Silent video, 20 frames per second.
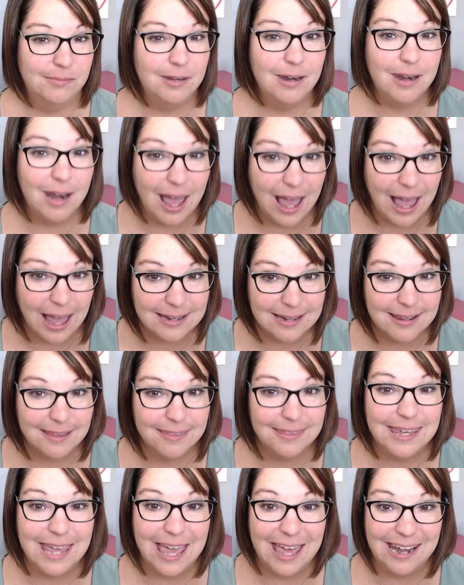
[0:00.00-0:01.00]
not
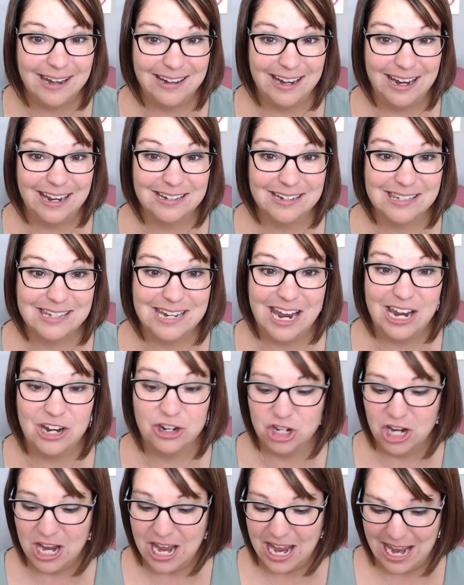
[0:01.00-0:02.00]
the editing
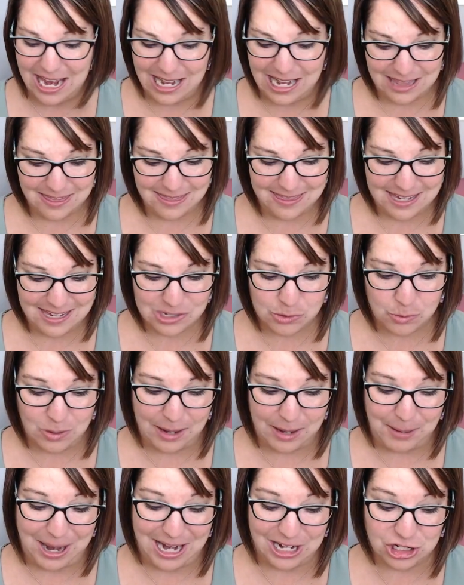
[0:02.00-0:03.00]
stage. I mean, this
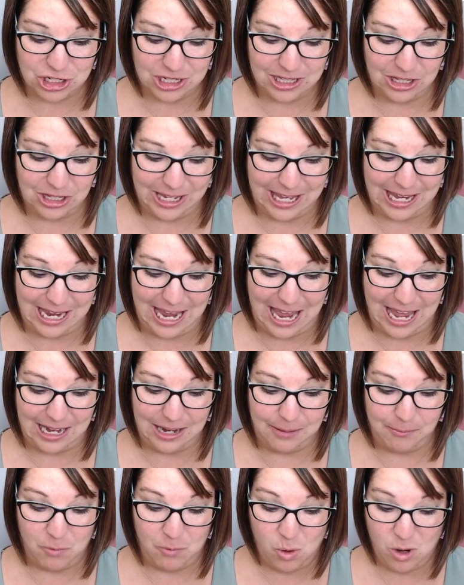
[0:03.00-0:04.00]
one, I'm actually looking
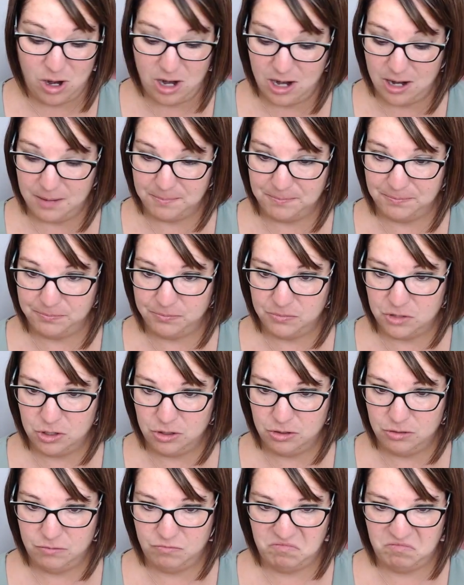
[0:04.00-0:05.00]
at it more.
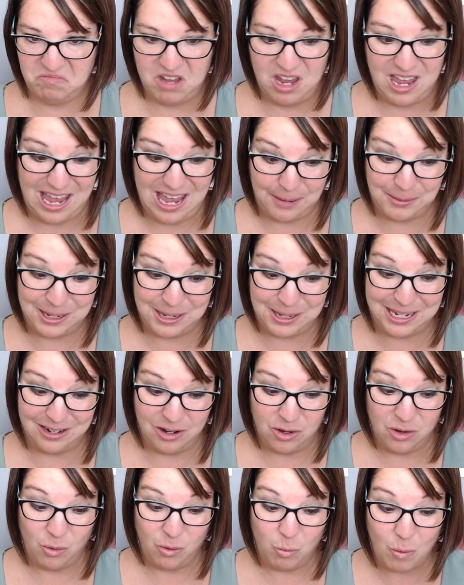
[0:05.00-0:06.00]
I
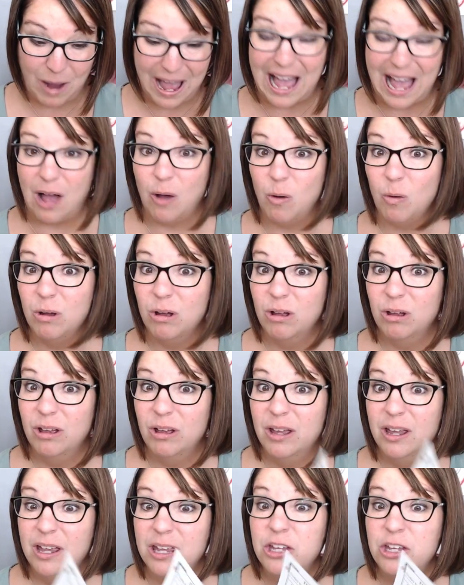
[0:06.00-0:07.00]
mean, wow.
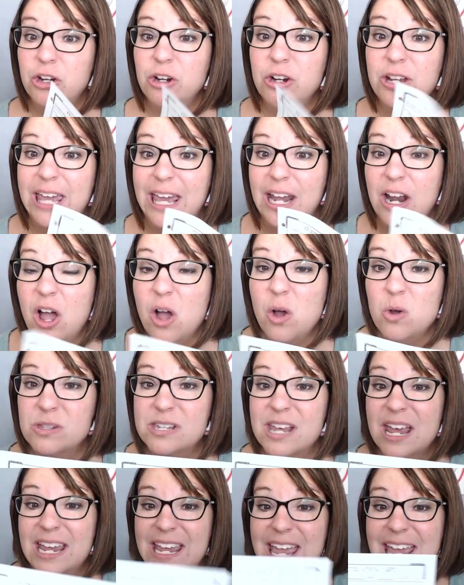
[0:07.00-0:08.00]
Your
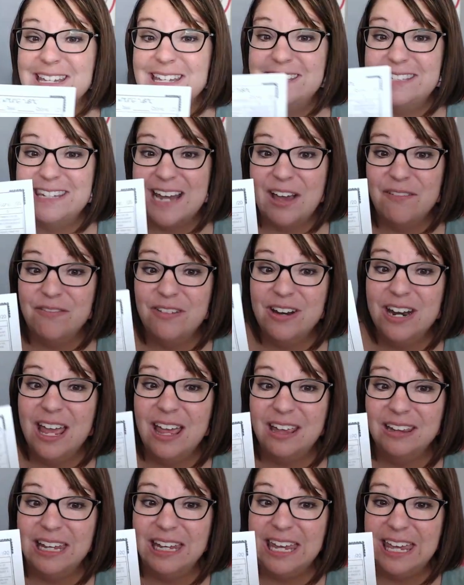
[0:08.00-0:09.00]
kiddos could
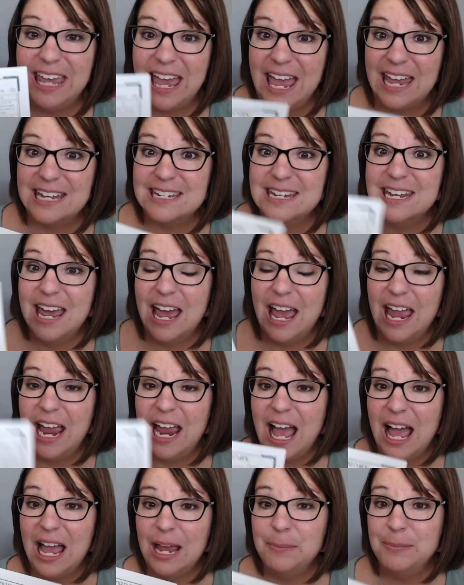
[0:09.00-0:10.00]
definitely get a
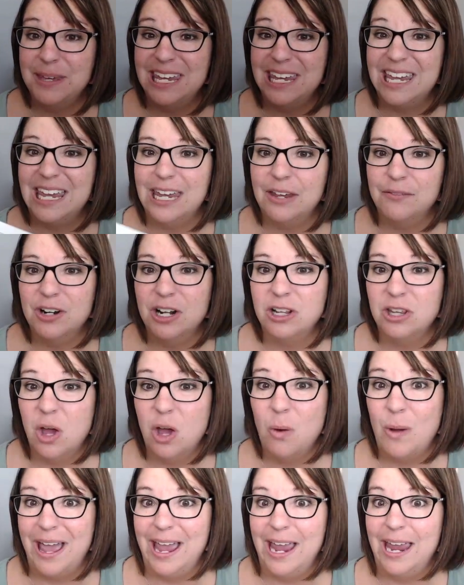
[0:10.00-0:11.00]
high B, even a
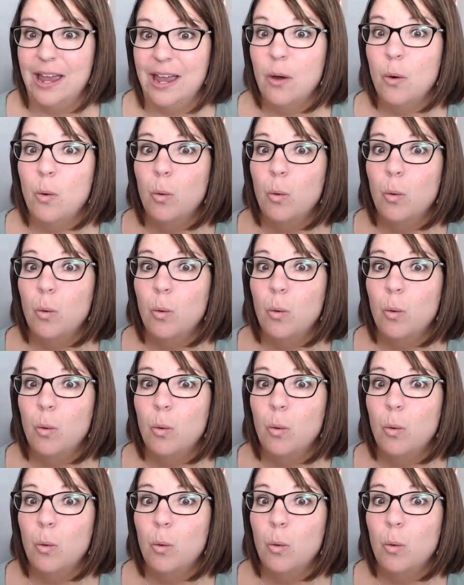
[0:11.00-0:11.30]
low A.